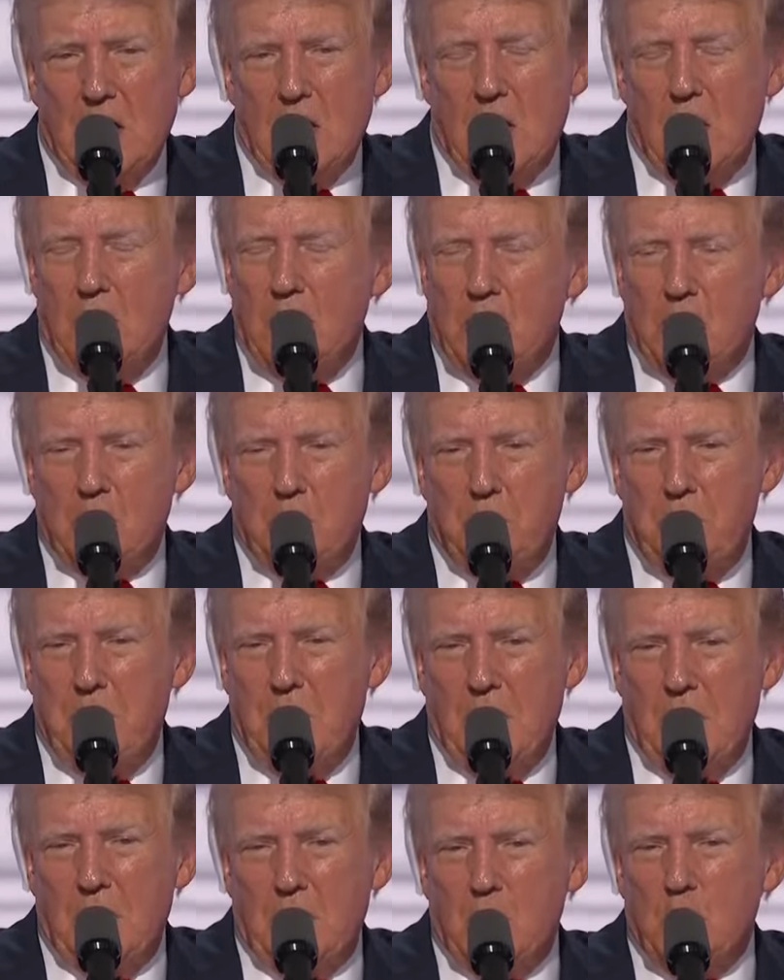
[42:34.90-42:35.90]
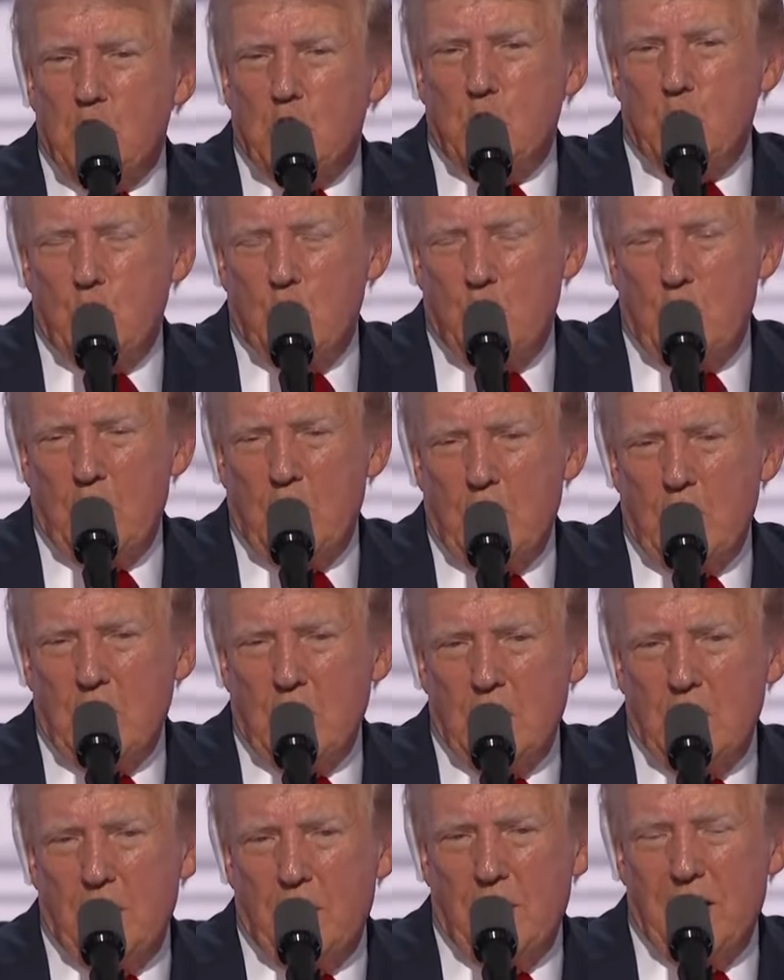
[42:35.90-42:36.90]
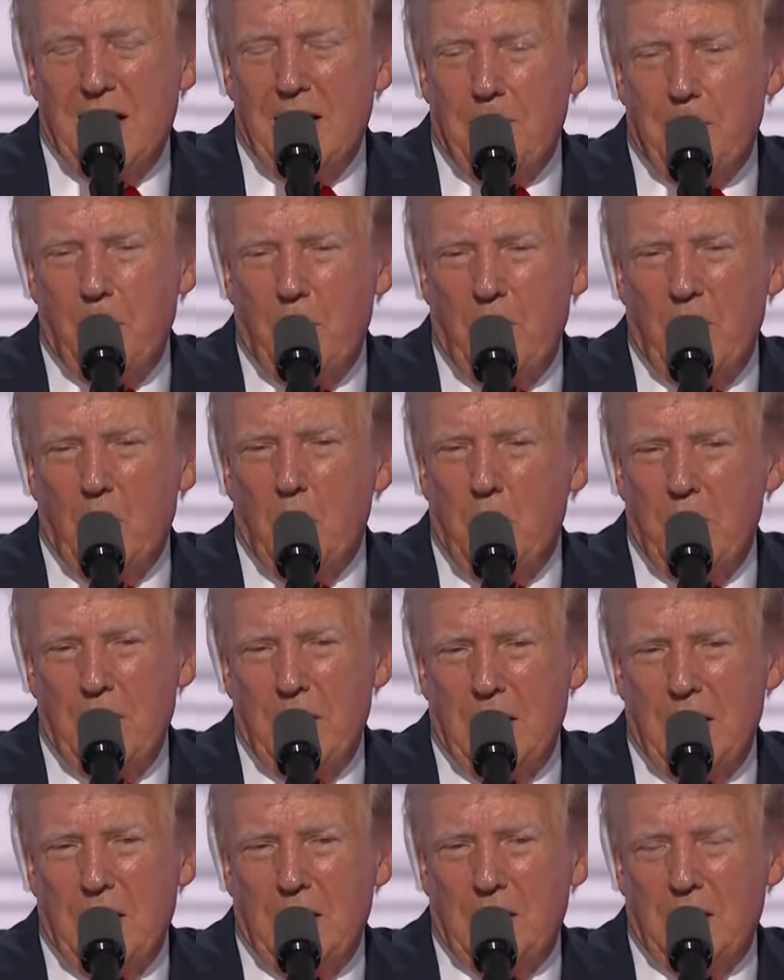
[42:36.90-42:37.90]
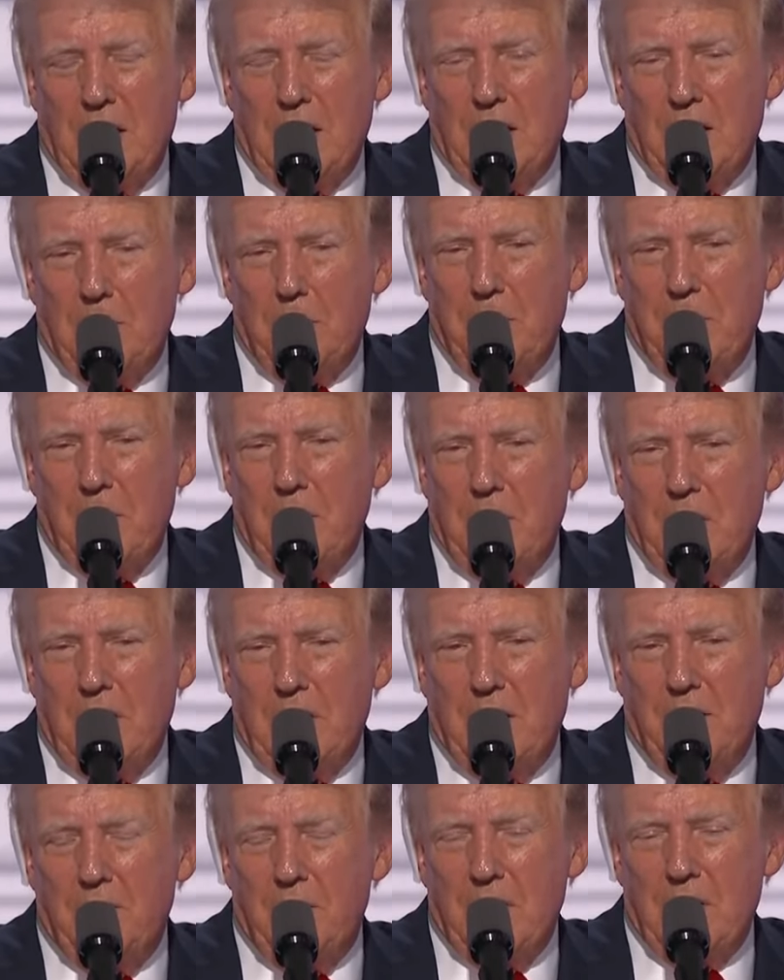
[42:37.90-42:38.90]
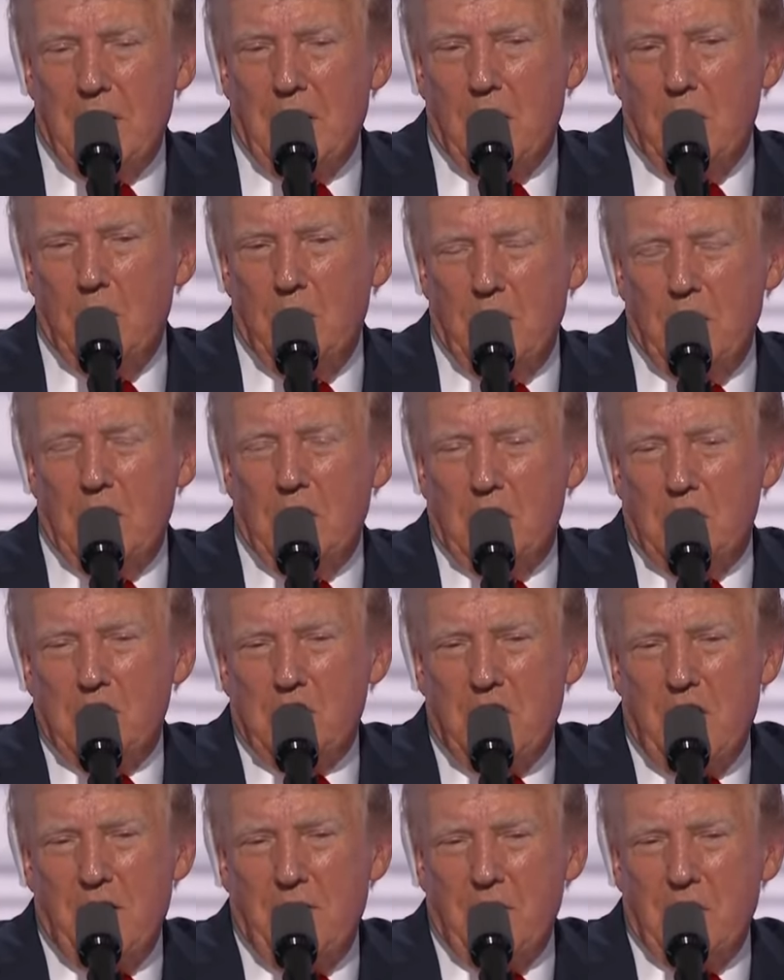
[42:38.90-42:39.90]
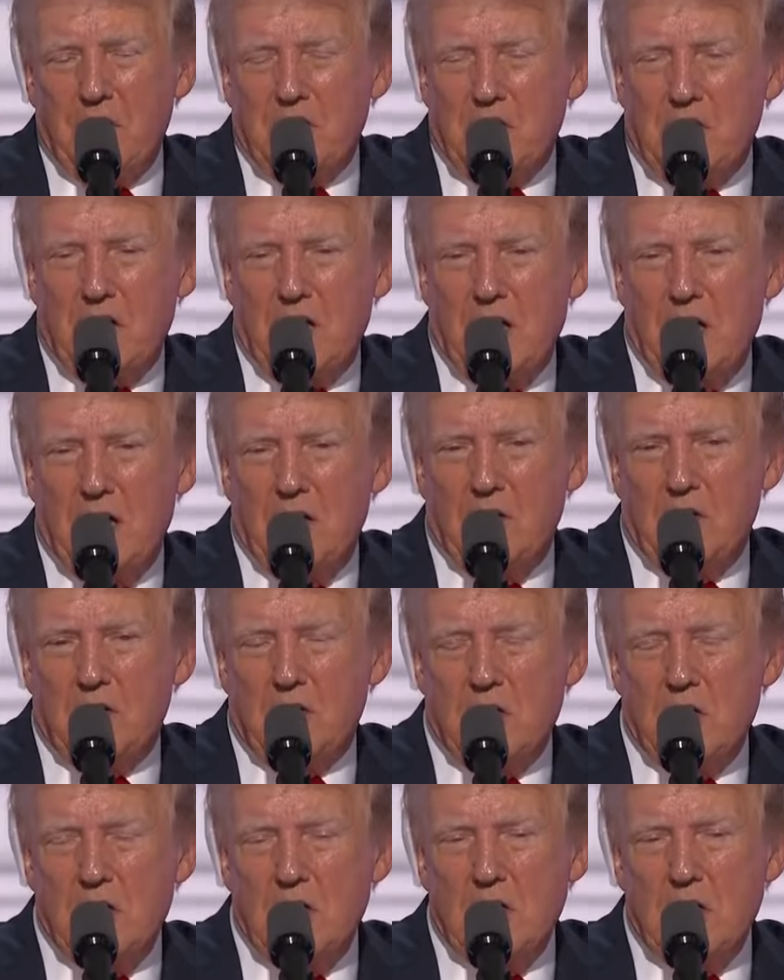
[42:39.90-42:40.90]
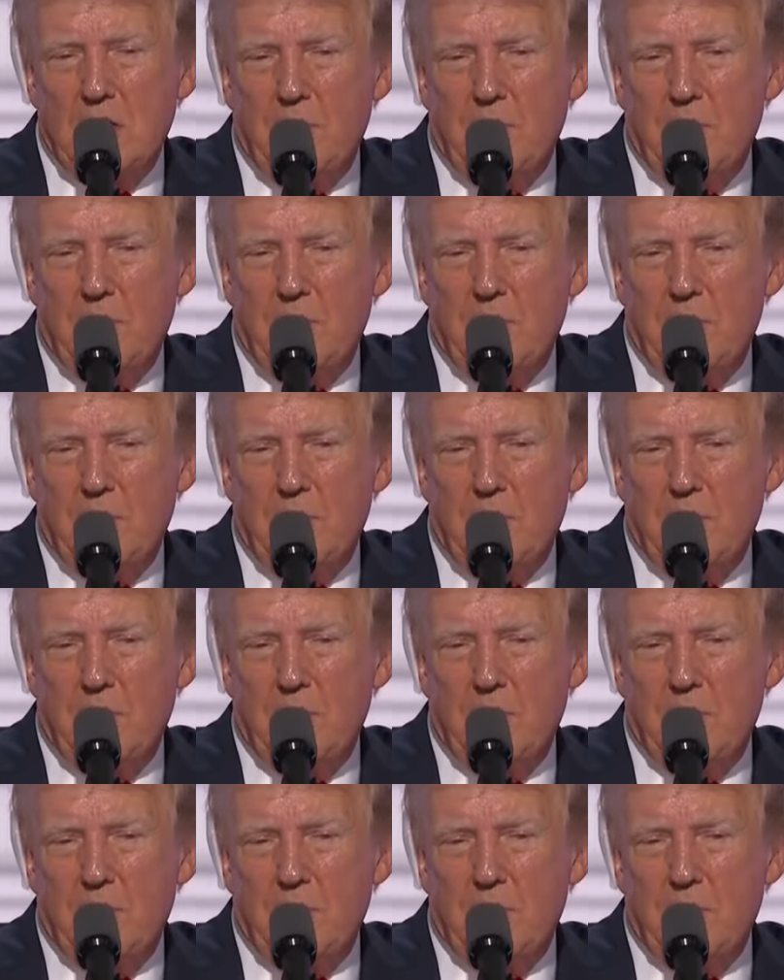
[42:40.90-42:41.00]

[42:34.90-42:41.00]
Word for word: are just being destroyed. They're not putting away anything. They're barely living. They're going into savings accounts.